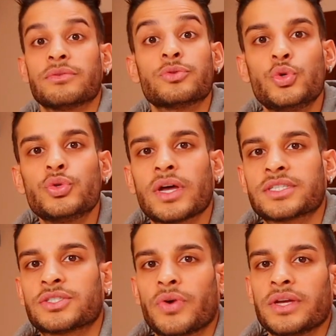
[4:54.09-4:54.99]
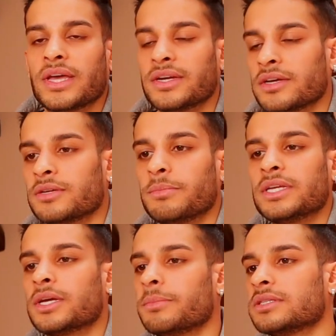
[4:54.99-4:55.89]
Dutasteride, another
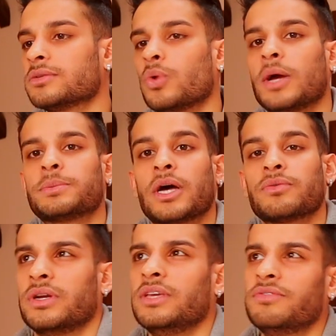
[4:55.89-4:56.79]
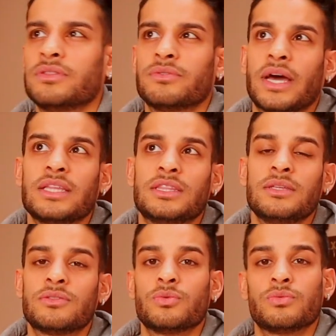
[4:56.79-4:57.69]
medicament, wipes out even more
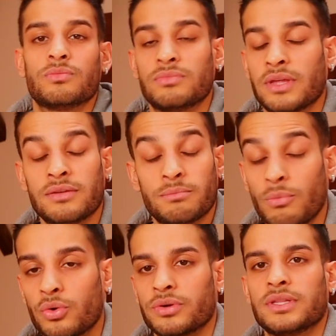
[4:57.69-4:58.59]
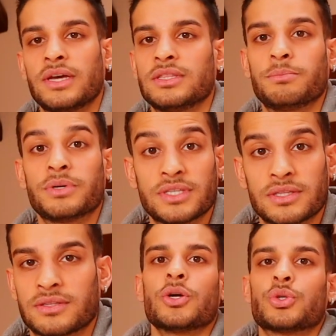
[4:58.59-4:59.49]
than 90%.
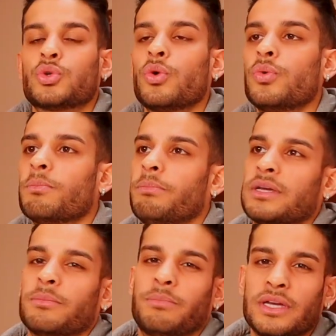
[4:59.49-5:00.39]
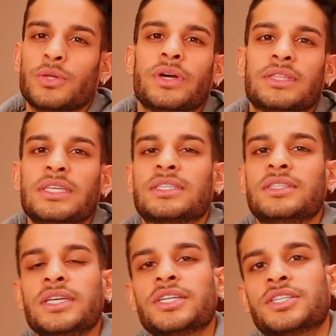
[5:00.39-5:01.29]
So, by the way, this
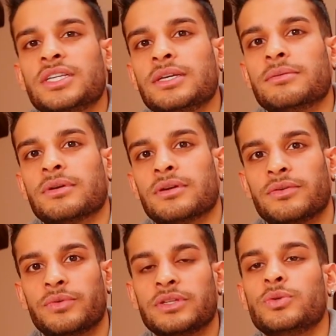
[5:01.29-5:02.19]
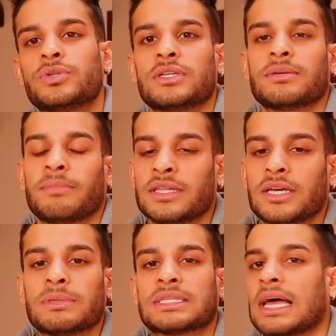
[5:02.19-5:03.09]
DHT reducing
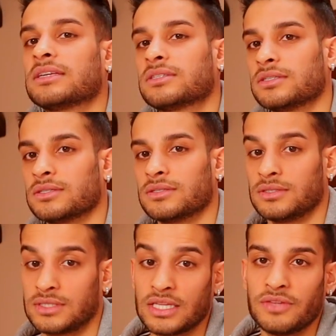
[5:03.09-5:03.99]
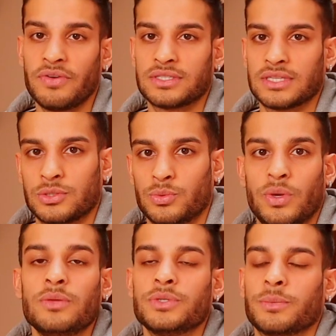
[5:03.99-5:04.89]
medicaments has side effects
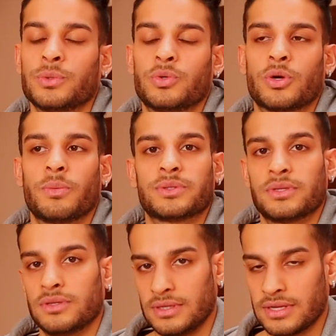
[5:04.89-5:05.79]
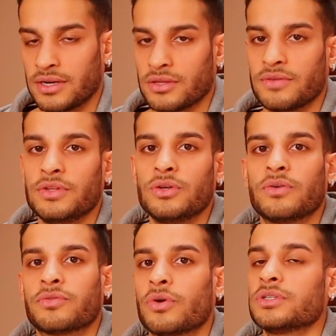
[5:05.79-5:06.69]
well, which I'm going to talk about in another video,
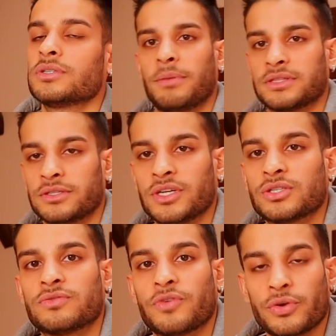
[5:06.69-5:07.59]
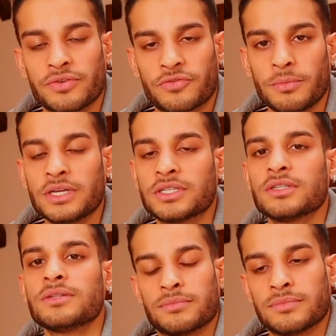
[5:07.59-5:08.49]
of course. But just for your
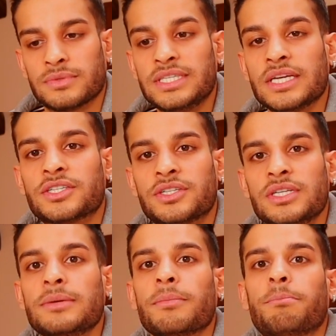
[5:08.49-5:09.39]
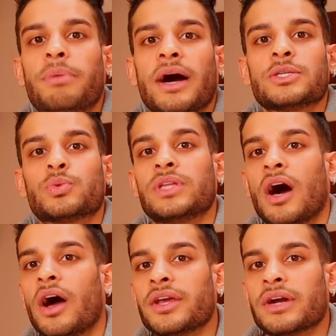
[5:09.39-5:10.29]
information, DHT binds with a
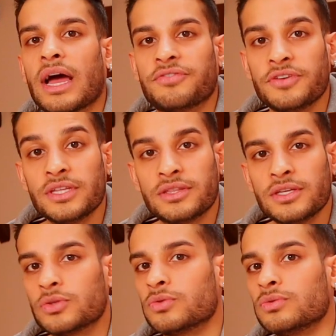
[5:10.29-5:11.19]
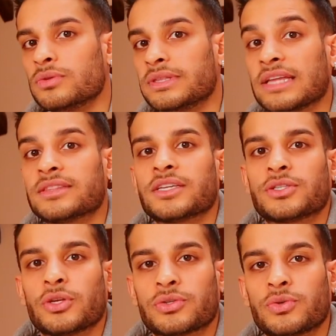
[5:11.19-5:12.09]
higher affinity than
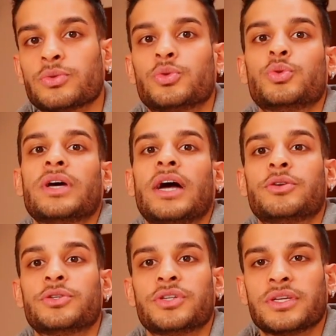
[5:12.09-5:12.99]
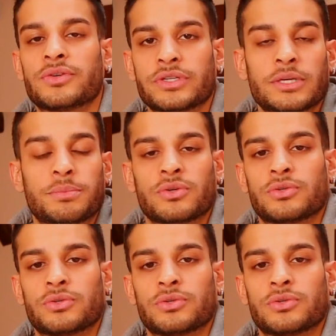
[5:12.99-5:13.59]
testosterone to the androgenic receptor.